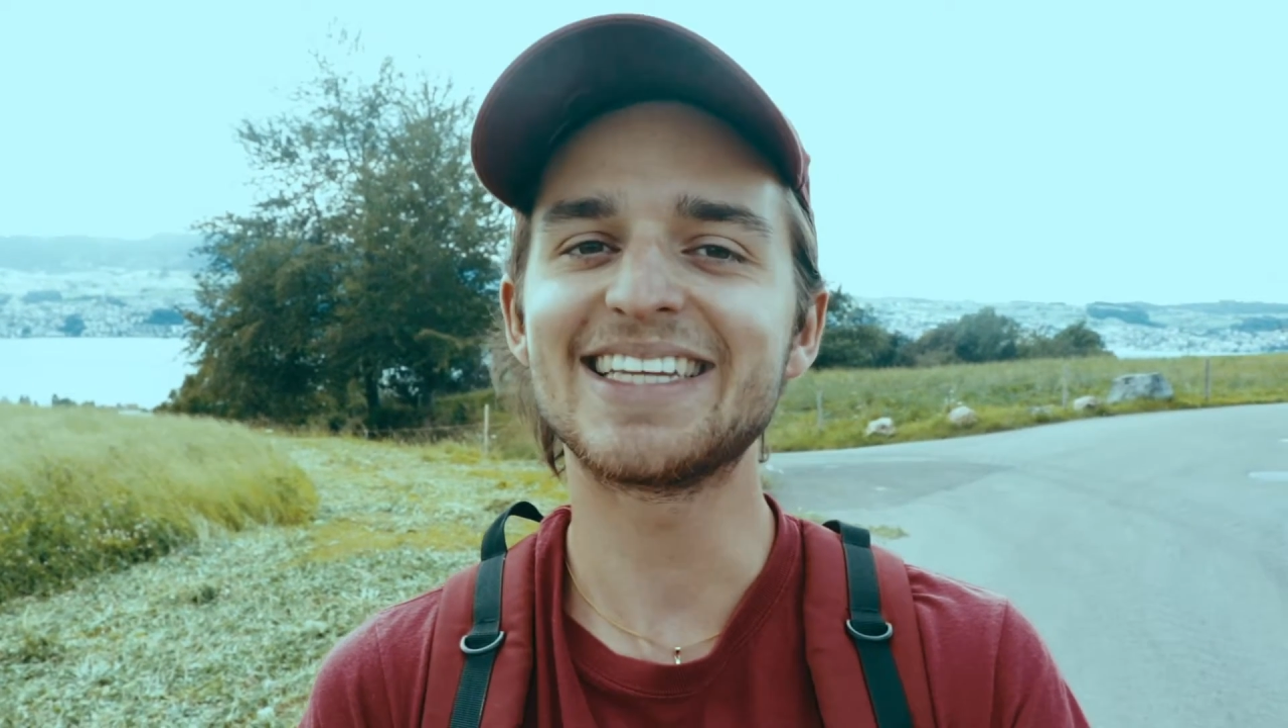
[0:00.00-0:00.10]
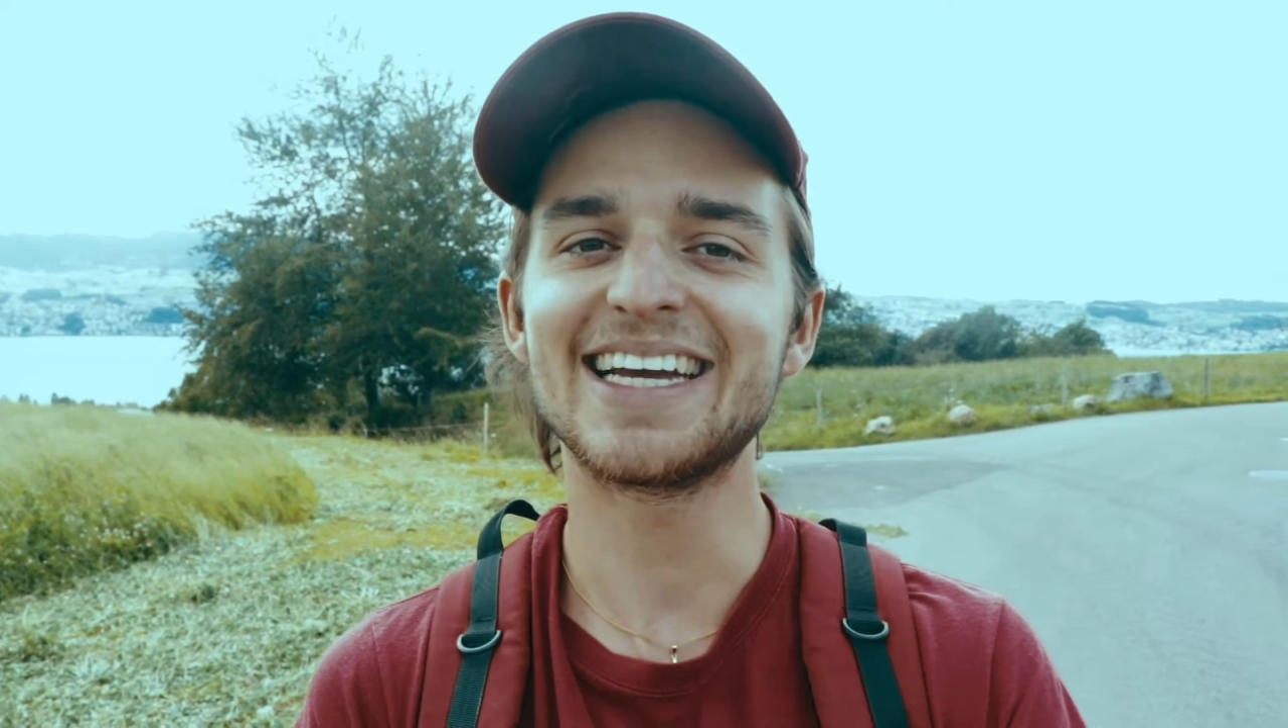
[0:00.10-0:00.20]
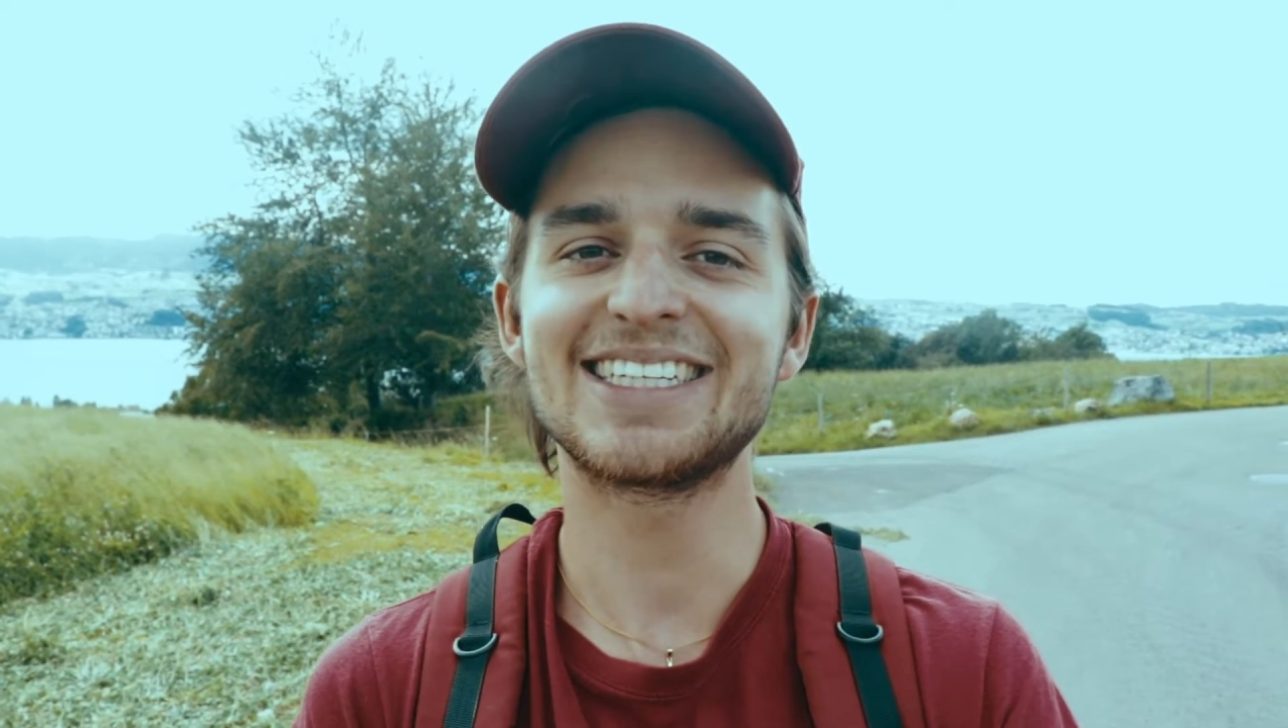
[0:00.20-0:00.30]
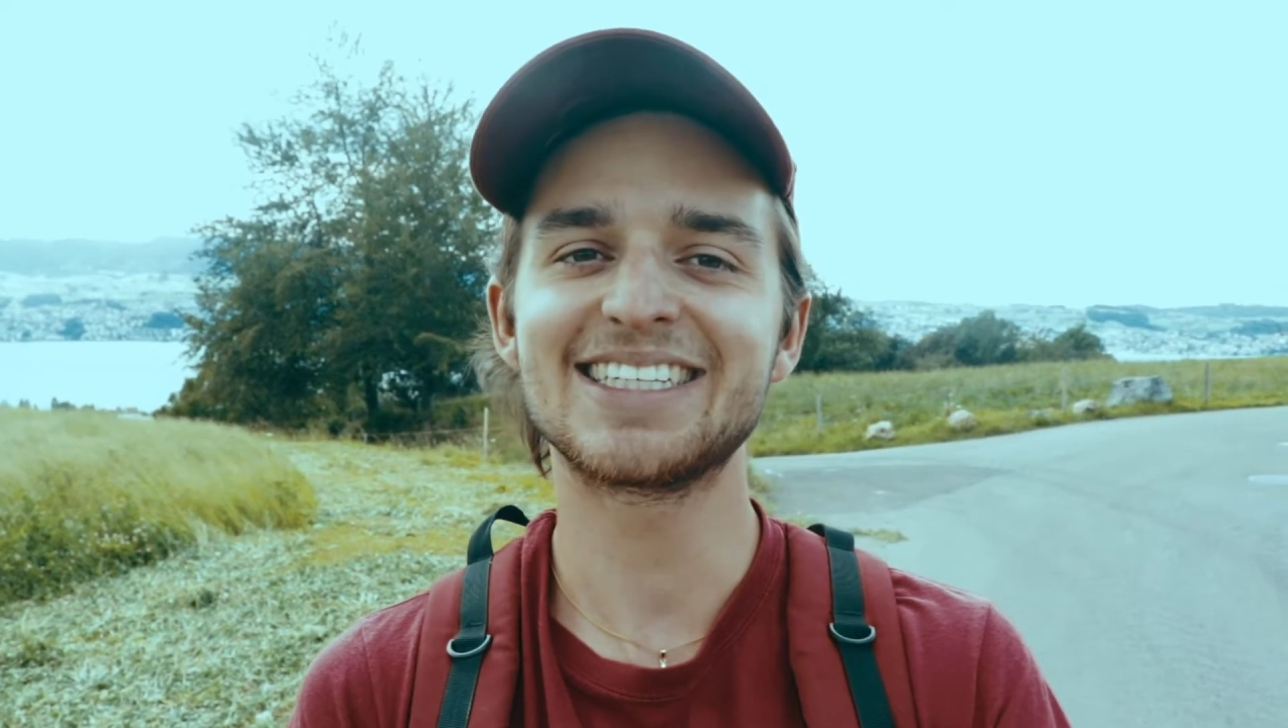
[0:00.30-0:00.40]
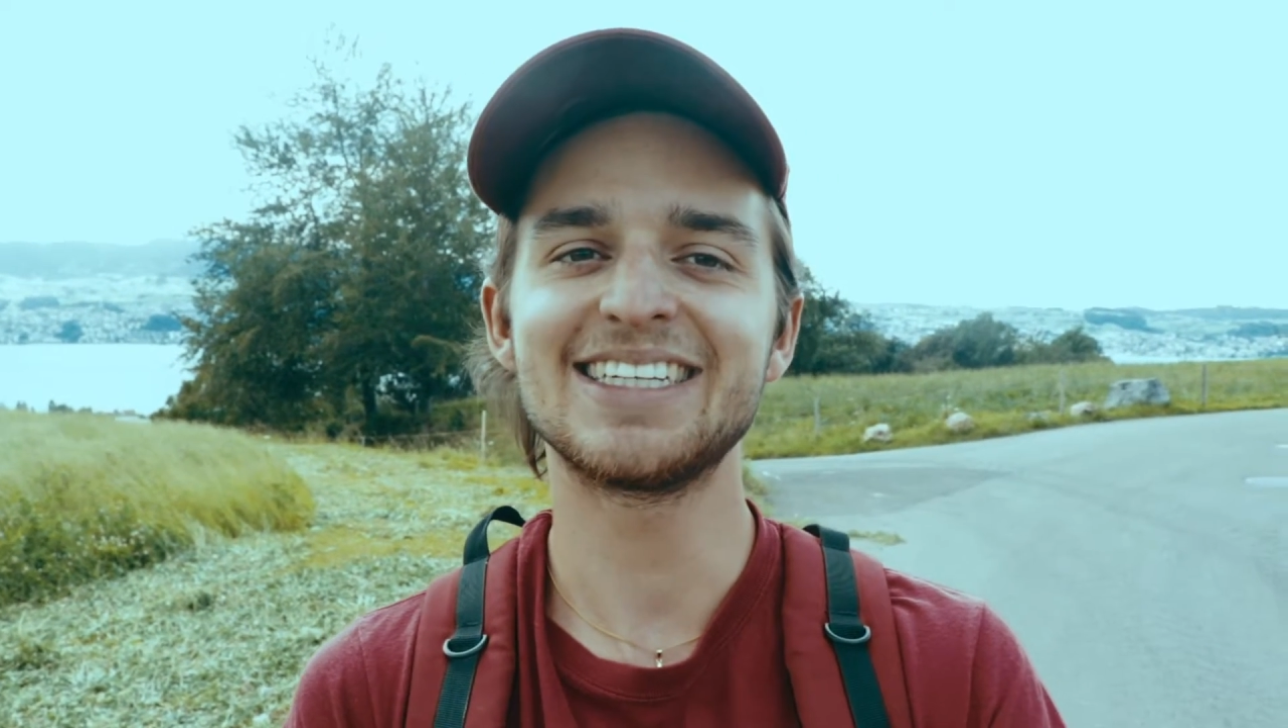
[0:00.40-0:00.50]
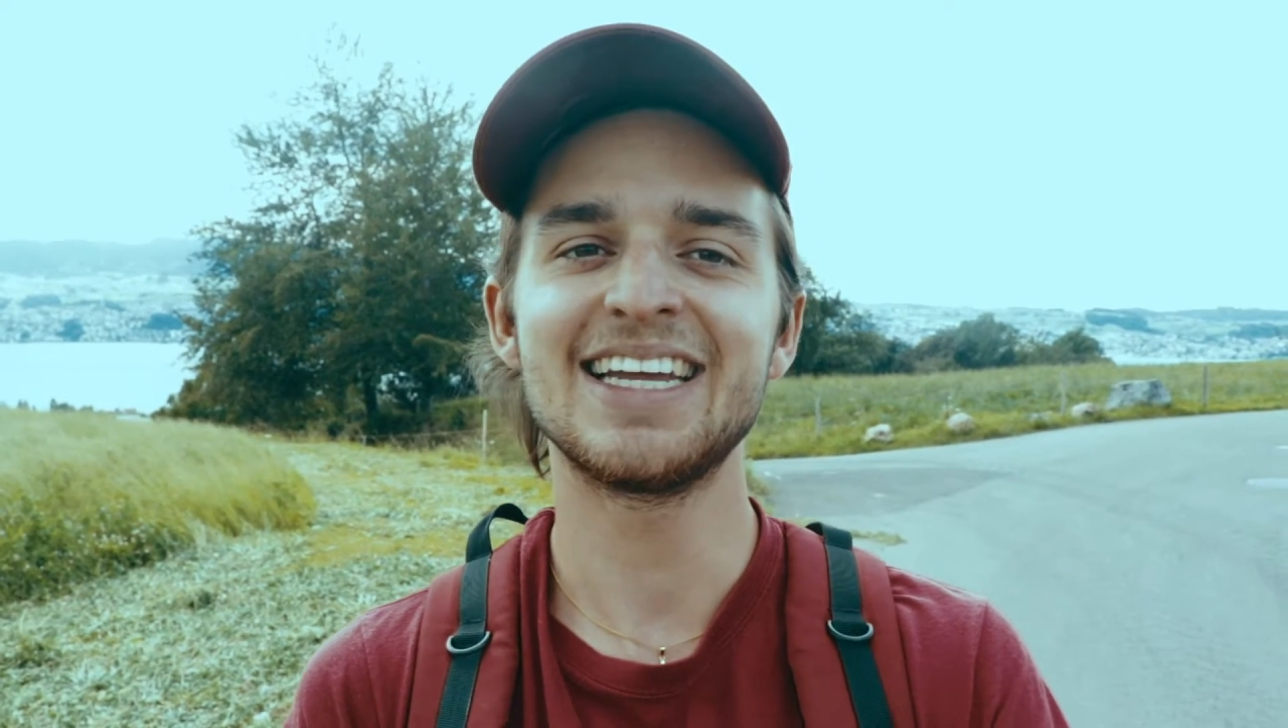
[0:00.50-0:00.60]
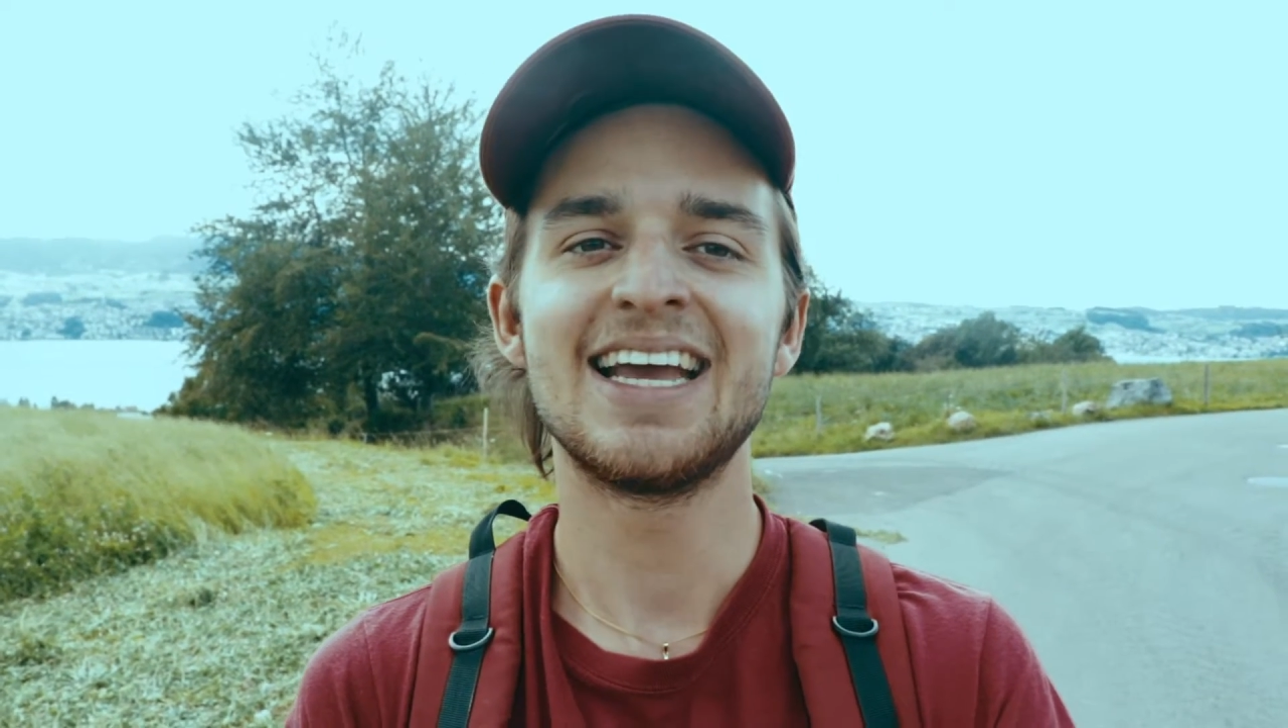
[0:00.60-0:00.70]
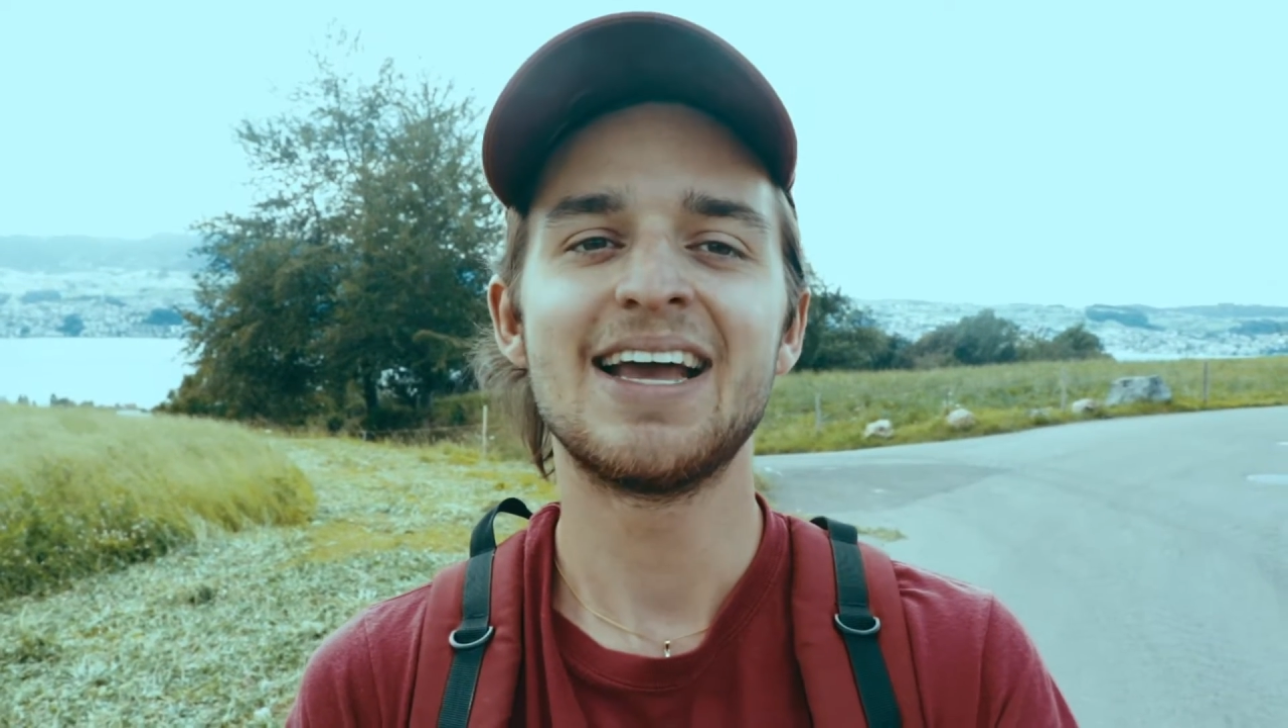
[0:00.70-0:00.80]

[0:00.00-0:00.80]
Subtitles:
section.